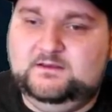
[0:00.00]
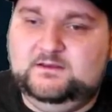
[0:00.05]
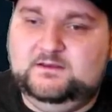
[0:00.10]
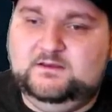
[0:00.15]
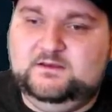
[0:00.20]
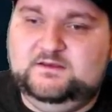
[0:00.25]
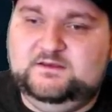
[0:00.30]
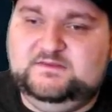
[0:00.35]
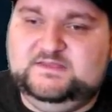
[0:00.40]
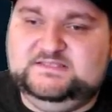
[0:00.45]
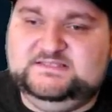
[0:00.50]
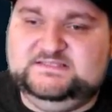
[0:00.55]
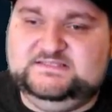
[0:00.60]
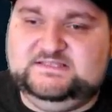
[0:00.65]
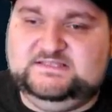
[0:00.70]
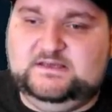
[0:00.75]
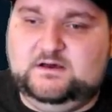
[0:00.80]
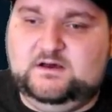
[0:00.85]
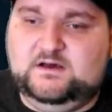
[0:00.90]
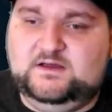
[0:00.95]
This is
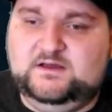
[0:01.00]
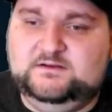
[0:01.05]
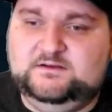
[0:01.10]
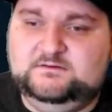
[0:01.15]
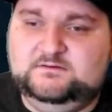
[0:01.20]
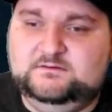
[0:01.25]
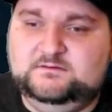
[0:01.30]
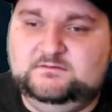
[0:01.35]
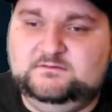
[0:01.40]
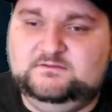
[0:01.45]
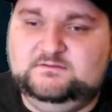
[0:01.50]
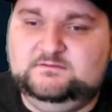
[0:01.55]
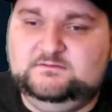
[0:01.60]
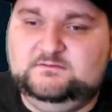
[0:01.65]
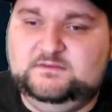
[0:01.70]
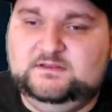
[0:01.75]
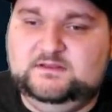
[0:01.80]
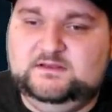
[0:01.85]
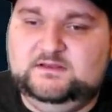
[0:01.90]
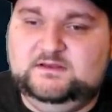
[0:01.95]
gone.
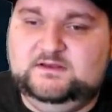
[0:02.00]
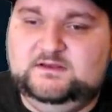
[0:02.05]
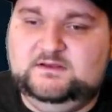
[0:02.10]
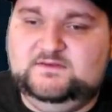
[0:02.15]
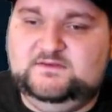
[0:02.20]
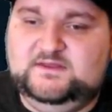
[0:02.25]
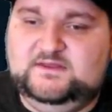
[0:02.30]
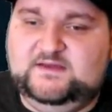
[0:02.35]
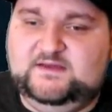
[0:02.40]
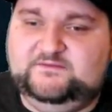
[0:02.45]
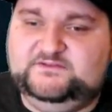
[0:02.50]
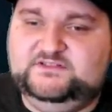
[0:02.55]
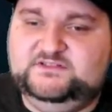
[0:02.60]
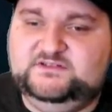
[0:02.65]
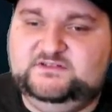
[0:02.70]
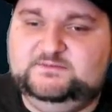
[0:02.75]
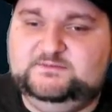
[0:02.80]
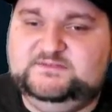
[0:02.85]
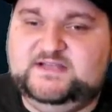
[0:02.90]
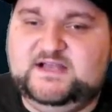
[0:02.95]
They have two
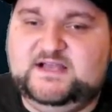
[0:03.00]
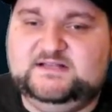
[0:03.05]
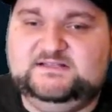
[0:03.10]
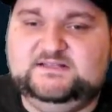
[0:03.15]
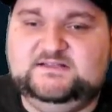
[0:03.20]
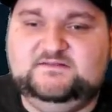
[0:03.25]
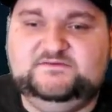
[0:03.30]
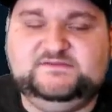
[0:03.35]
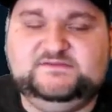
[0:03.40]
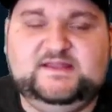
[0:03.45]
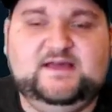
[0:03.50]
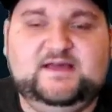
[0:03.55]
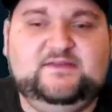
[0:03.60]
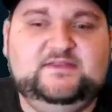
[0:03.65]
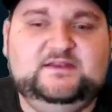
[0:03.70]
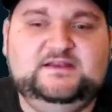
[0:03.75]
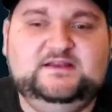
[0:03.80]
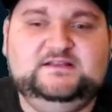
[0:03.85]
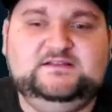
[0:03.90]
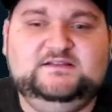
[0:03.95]
objectives. Now they
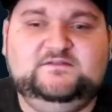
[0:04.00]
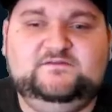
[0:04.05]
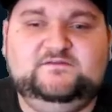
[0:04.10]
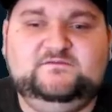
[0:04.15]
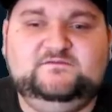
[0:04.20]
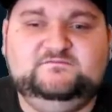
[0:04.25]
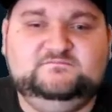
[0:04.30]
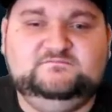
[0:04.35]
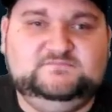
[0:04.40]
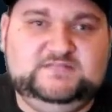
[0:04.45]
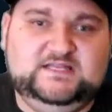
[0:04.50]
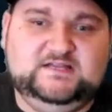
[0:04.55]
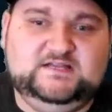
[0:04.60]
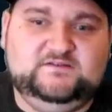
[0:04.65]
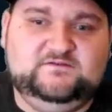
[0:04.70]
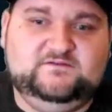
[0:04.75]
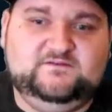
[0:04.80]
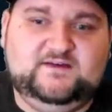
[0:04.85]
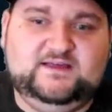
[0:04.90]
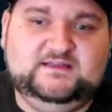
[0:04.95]
need to take a
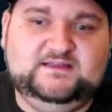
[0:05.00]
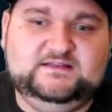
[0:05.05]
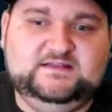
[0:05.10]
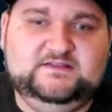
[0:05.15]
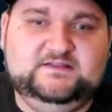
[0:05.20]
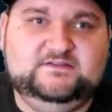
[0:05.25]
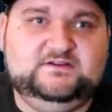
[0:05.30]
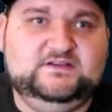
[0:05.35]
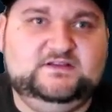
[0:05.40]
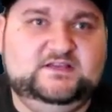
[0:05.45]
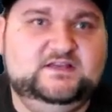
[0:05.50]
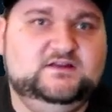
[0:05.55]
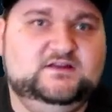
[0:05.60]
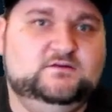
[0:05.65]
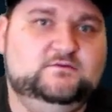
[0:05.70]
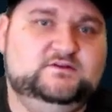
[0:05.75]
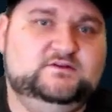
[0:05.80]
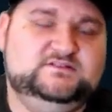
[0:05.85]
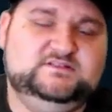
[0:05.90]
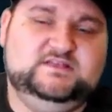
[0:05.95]
fight either here,
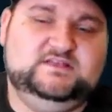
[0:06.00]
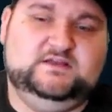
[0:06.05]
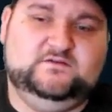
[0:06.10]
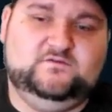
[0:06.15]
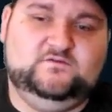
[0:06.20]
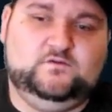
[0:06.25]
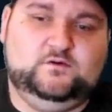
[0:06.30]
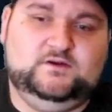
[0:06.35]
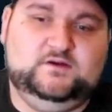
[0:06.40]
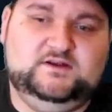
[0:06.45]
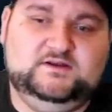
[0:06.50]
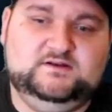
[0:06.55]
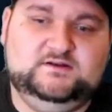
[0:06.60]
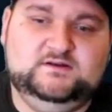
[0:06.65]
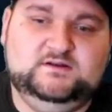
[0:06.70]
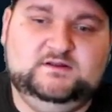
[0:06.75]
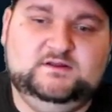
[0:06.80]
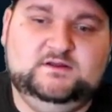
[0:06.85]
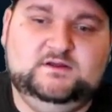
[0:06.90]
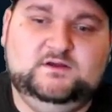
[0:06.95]
which they avoided,
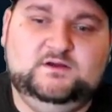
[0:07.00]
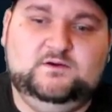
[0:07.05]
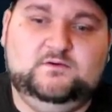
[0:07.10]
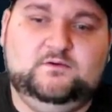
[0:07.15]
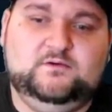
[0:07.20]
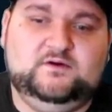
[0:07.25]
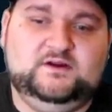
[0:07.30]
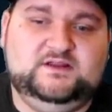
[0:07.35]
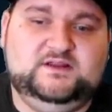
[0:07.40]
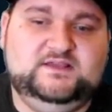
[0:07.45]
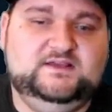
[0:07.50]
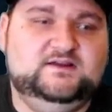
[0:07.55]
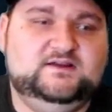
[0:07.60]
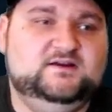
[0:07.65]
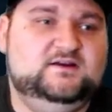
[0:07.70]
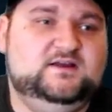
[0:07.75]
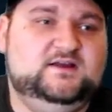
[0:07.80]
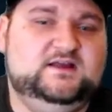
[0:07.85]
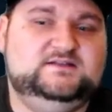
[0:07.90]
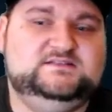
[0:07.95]
or here
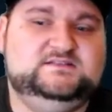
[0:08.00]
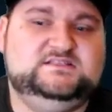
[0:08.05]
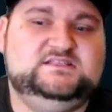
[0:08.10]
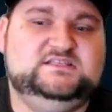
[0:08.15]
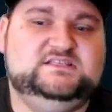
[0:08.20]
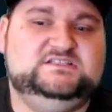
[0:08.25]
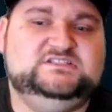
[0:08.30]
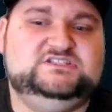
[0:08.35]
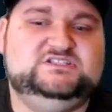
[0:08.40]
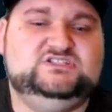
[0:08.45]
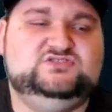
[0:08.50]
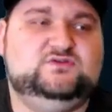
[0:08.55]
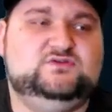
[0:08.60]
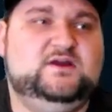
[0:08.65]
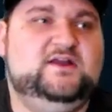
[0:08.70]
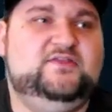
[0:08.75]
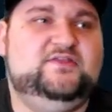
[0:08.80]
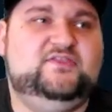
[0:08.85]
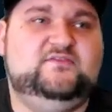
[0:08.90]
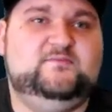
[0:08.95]
against the
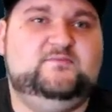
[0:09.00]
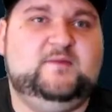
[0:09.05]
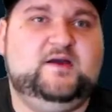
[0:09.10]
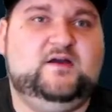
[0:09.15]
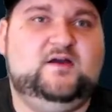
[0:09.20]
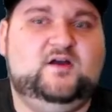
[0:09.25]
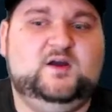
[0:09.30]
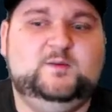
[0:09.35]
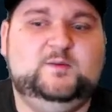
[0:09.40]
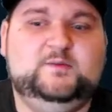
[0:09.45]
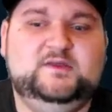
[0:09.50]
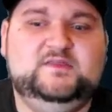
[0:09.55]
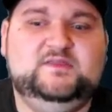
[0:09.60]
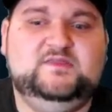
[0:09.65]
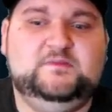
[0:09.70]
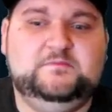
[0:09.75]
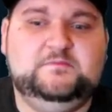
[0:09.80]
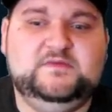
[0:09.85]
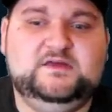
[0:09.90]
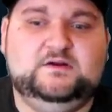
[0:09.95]
strength of my army in the
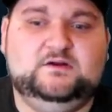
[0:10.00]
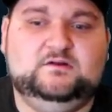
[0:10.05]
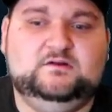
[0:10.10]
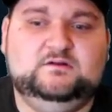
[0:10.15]
middle.